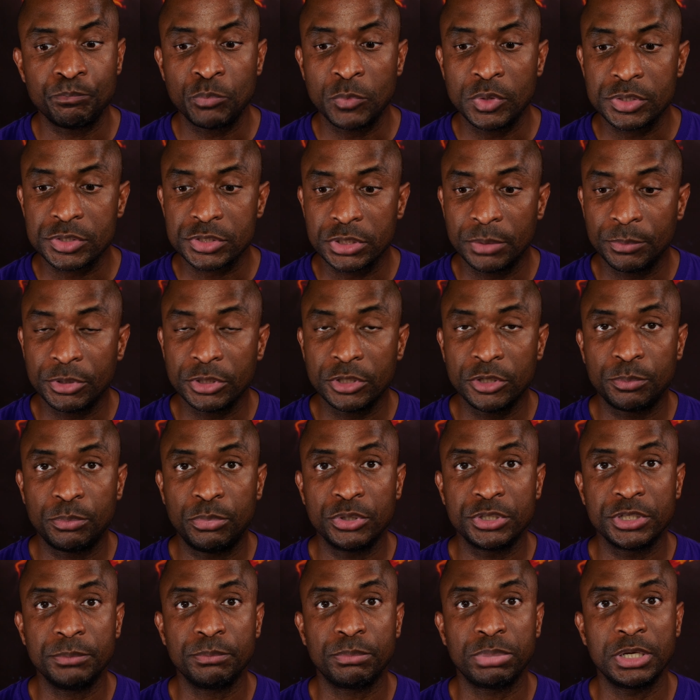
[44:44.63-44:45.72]
something to put
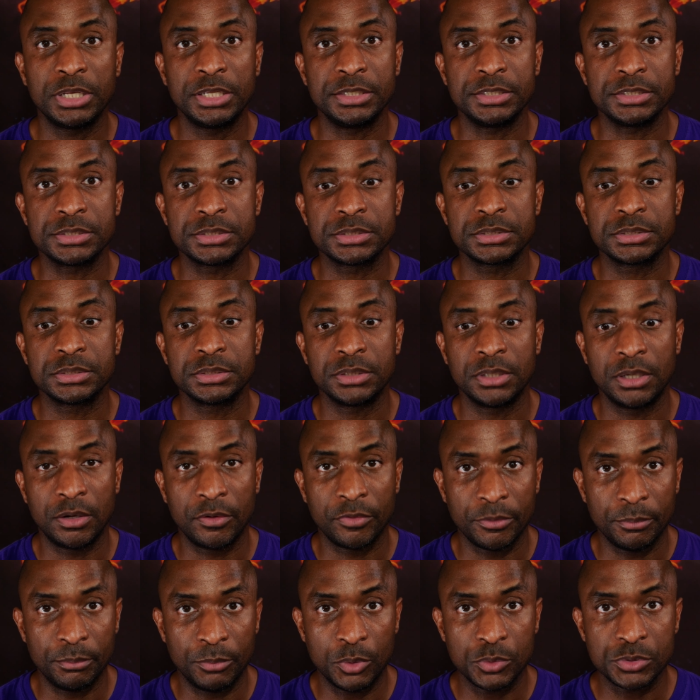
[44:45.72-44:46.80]
in place of
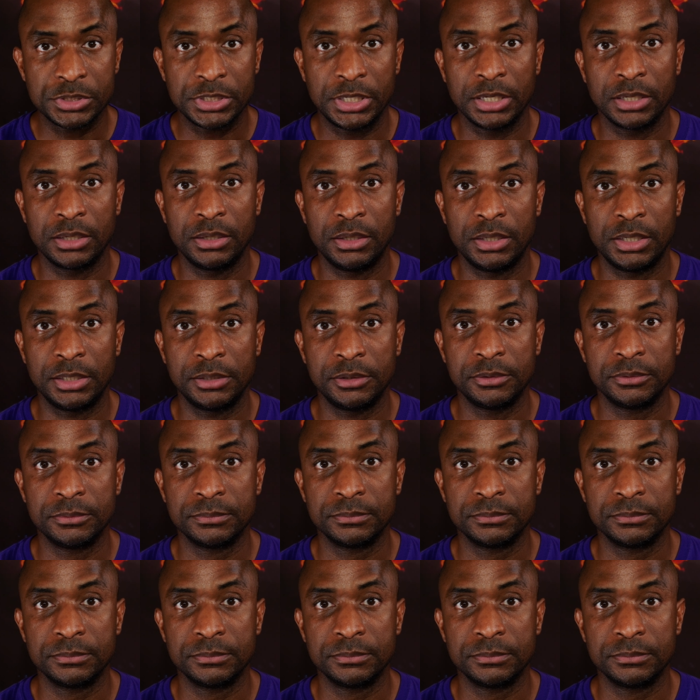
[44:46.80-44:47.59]
the Most High God.